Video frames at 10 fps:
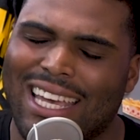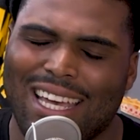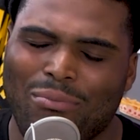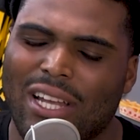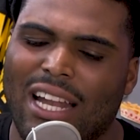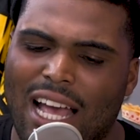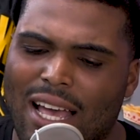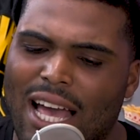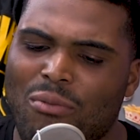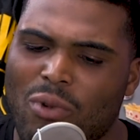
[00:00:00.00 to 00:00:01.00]
but
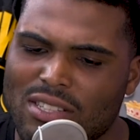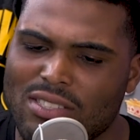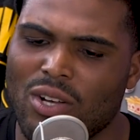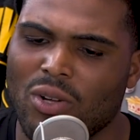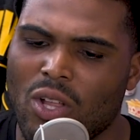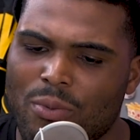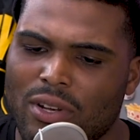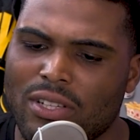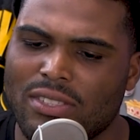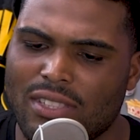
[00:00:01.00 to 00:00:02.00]
I watched the
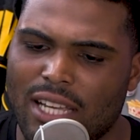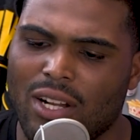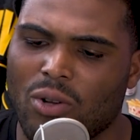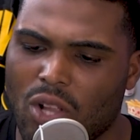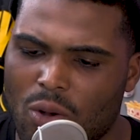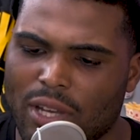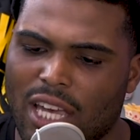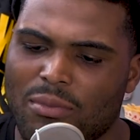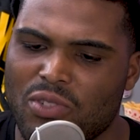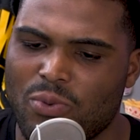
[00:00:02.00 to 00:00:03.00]
Oklahoma
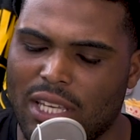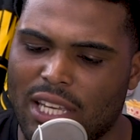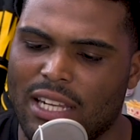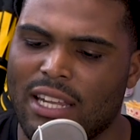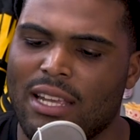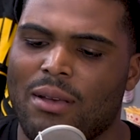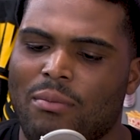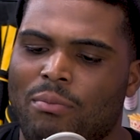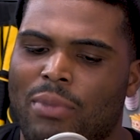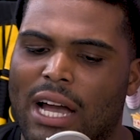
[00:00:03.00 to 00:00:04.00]
game this weekend.
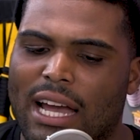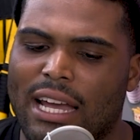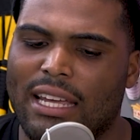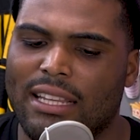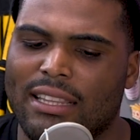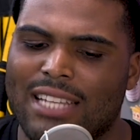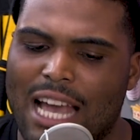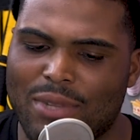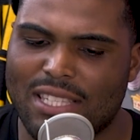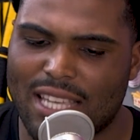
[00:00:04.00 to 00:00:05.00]
By the
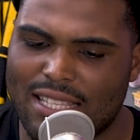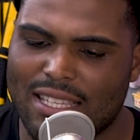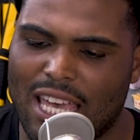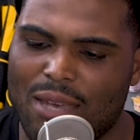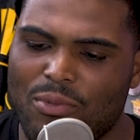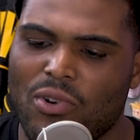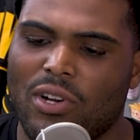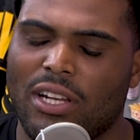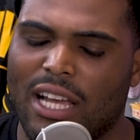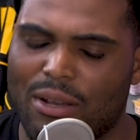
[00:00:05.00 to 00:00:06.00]
time the Saints came
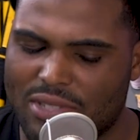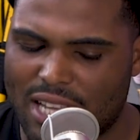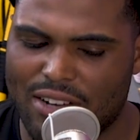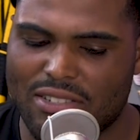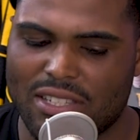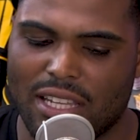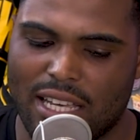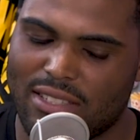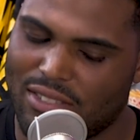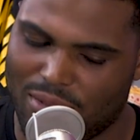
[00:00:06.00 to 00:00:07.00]
on, I was tired of seeing the
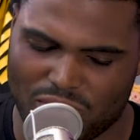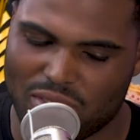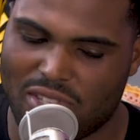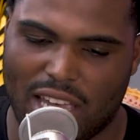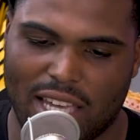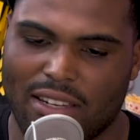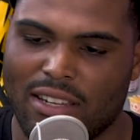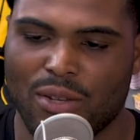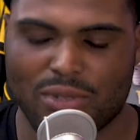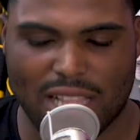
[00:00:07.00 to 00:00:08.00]
X. I'm just gonna say it.
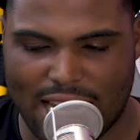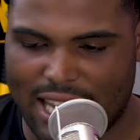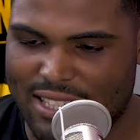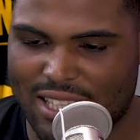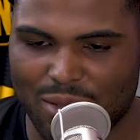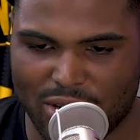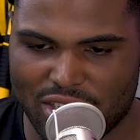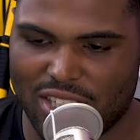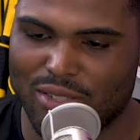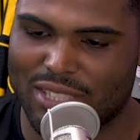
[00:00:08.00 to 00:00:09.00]
It was a lot of X
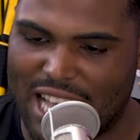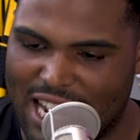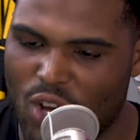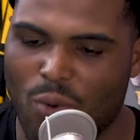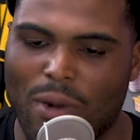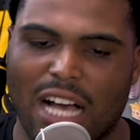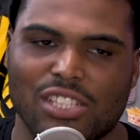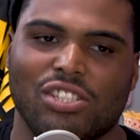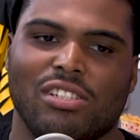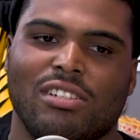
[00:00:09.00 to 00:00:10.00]
celebration. There was a lot of
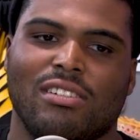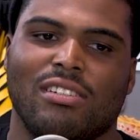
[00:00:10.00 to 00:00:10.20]
homage.